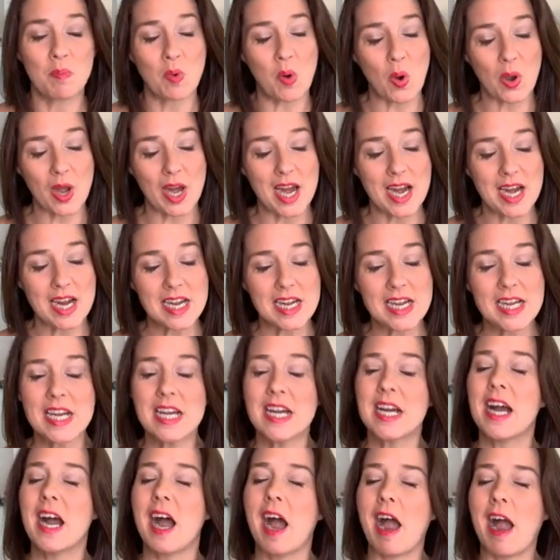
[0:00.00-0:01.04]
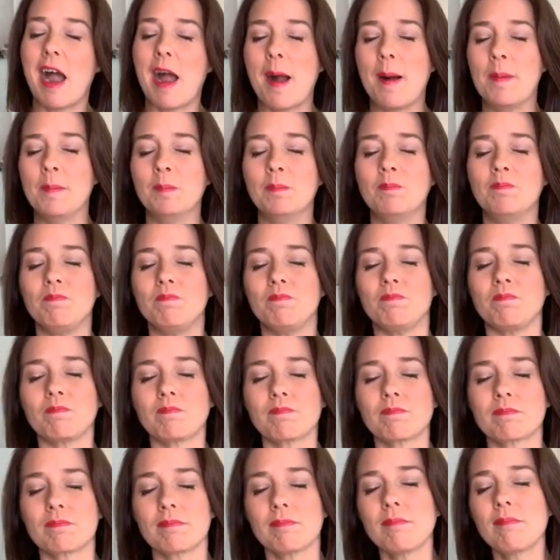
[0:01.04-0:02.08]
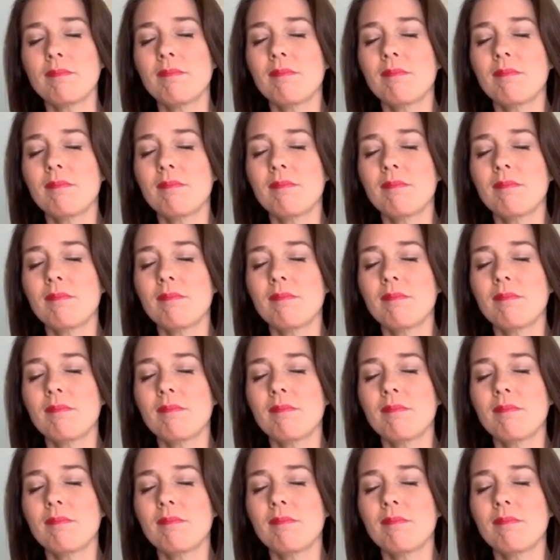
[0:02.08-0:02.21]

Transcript: boring. Um,